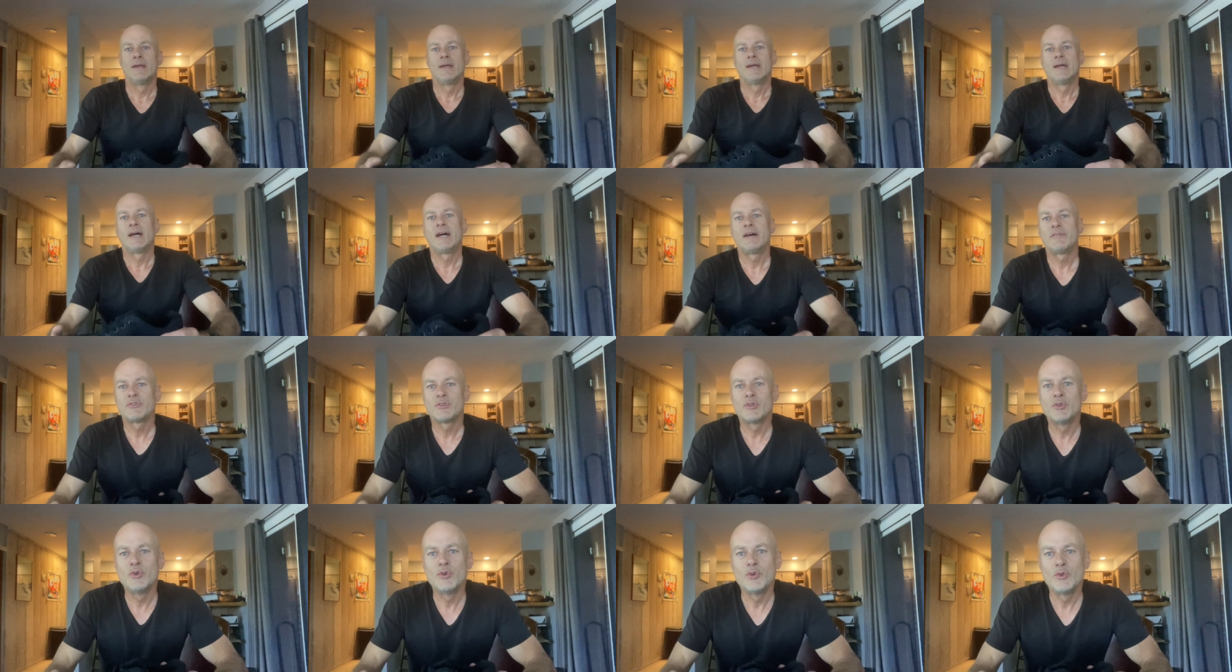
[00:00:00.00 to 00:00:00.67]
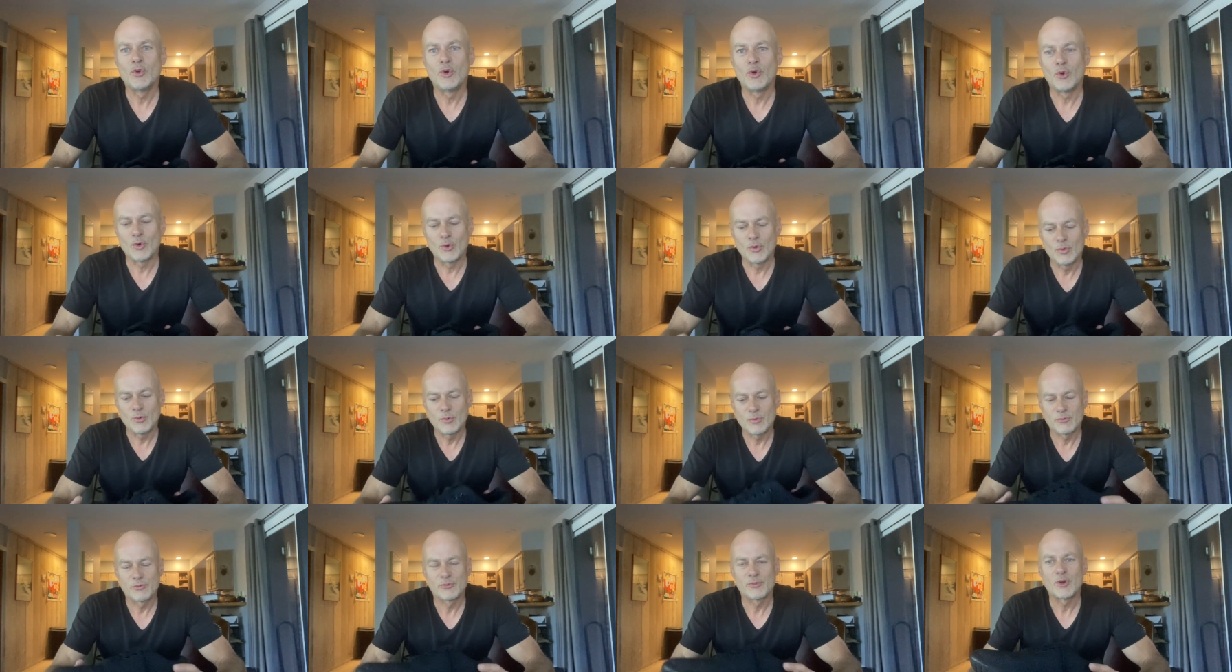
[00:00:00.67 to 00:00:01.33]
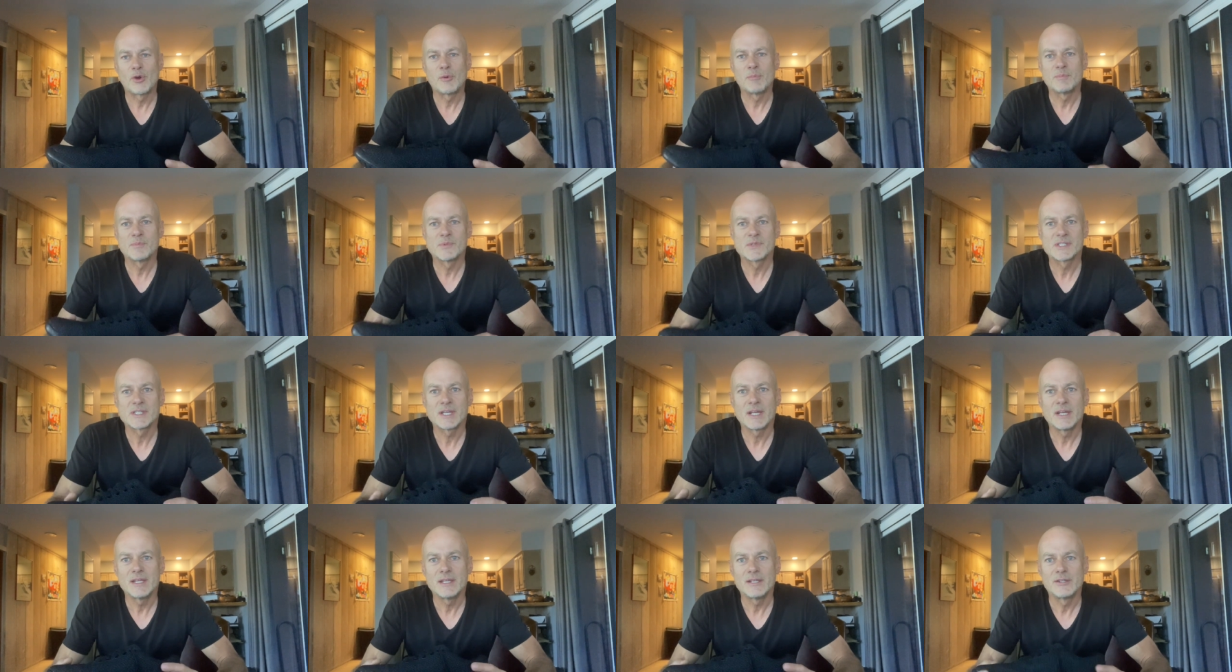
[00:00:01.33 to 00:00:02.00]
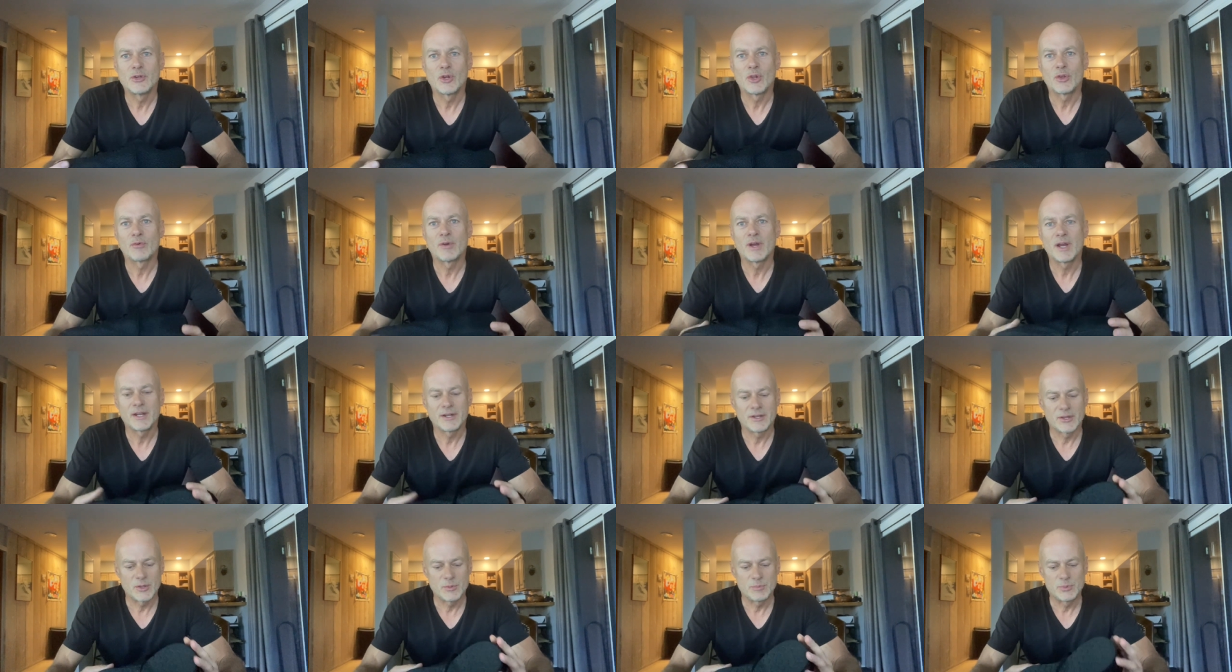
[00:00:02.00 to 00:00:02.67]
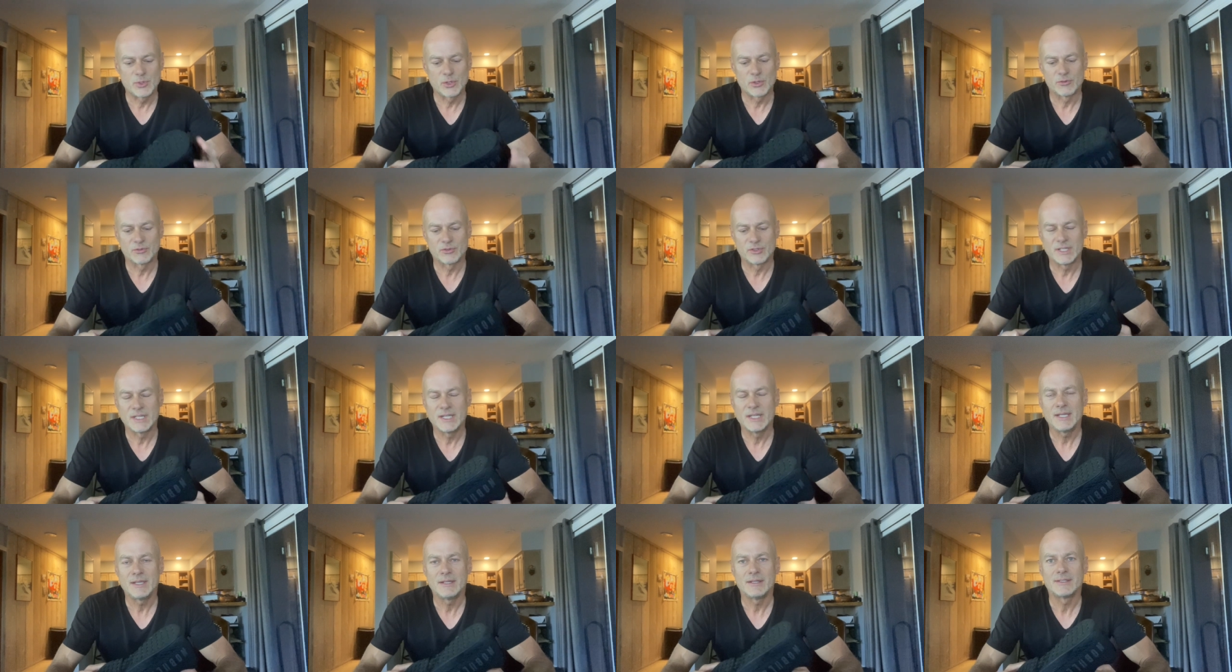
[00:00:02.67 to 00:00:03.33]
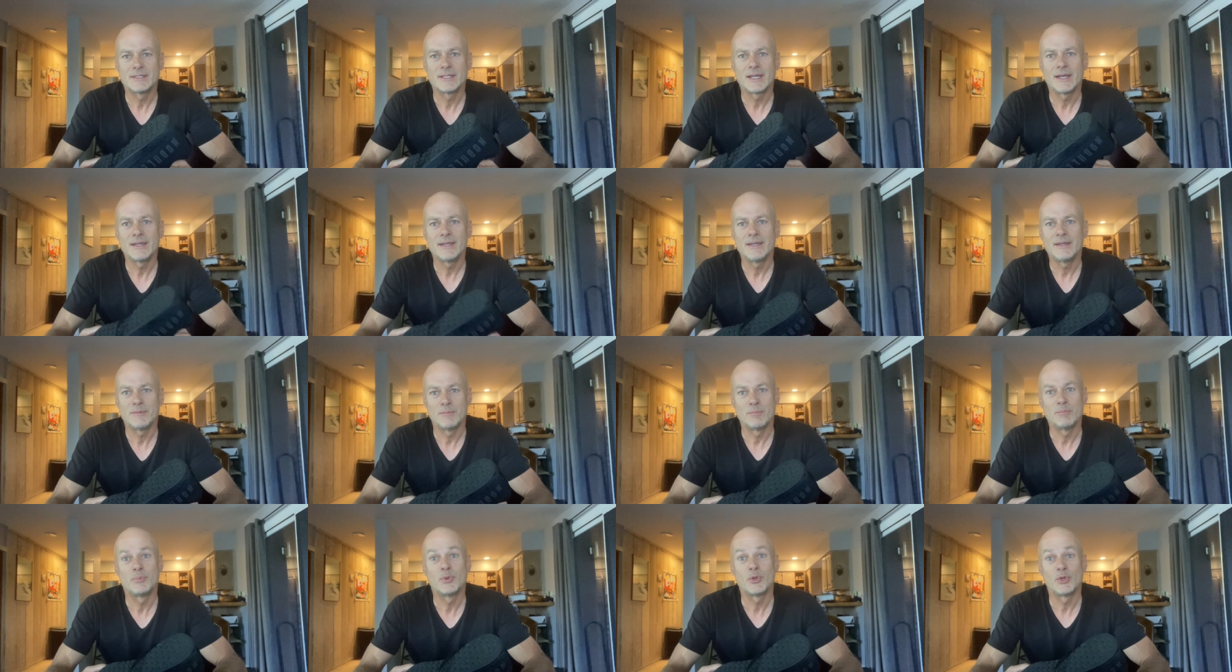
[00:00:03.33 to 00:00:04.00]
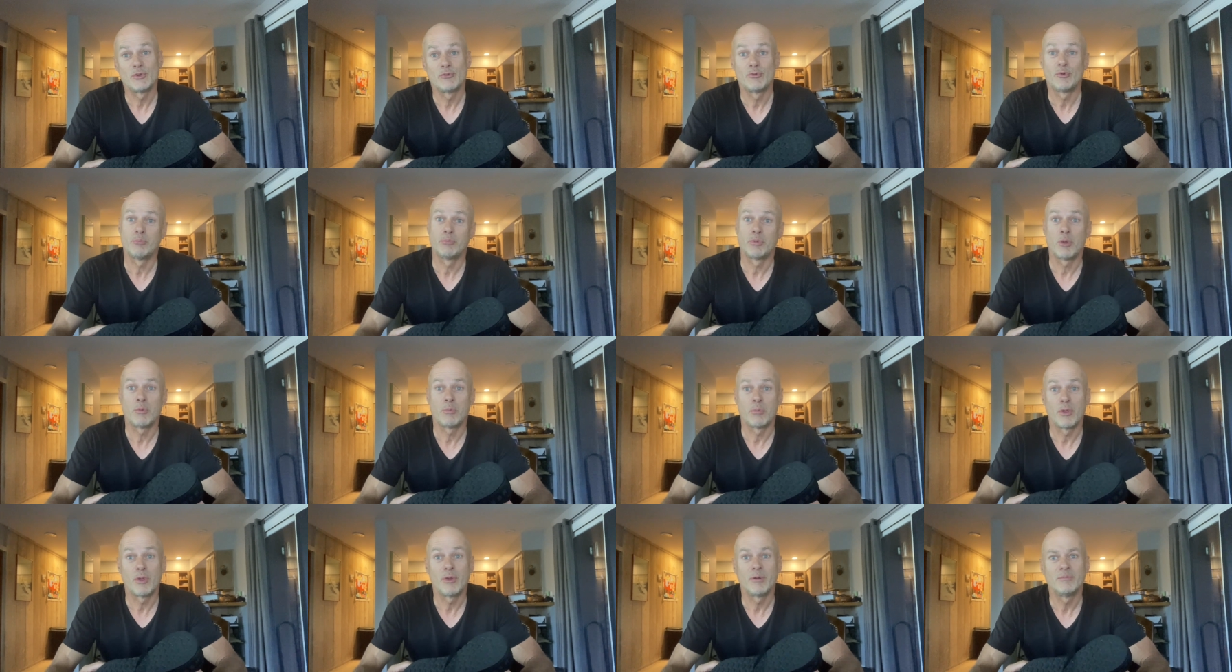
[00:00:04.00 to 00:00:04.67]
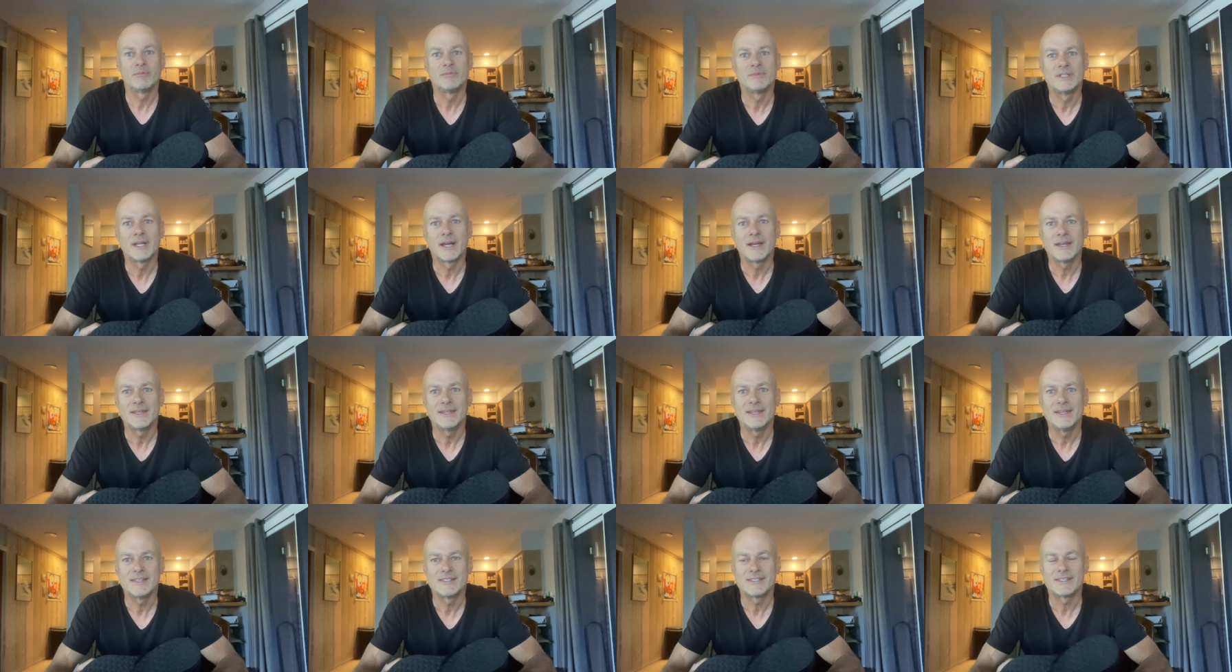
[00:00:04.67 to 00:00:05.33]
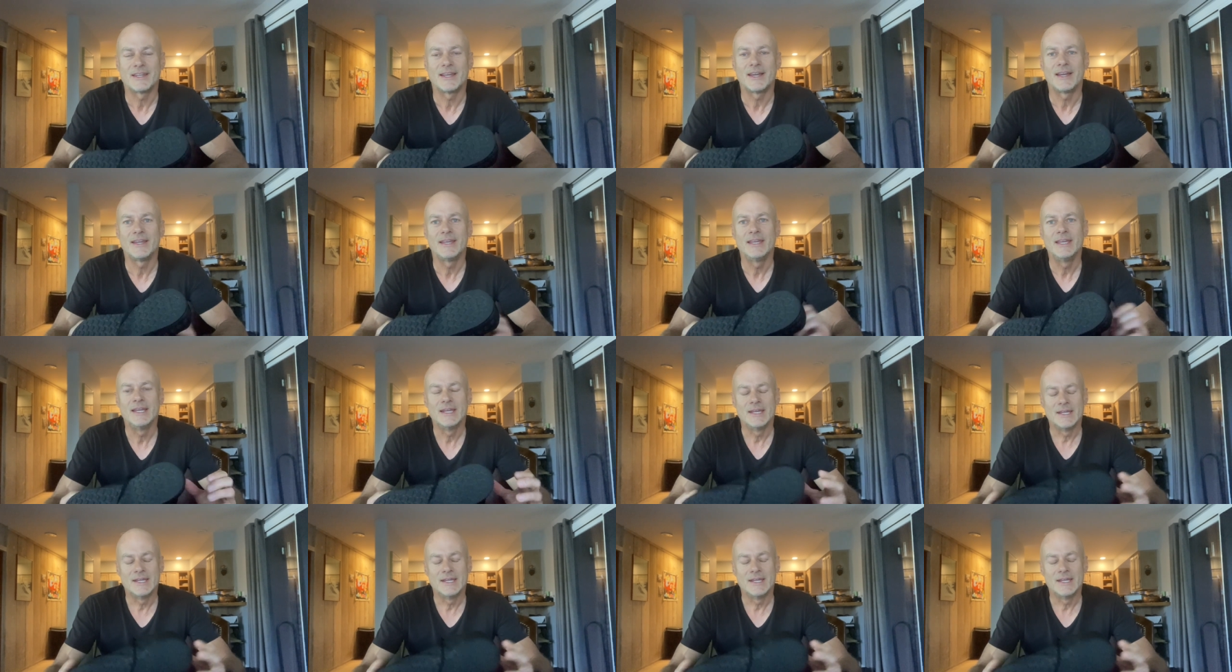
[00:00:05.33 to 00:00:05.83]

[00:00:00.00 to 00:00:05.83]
Afternoon all from sunny Colorado. Beautiful day here today.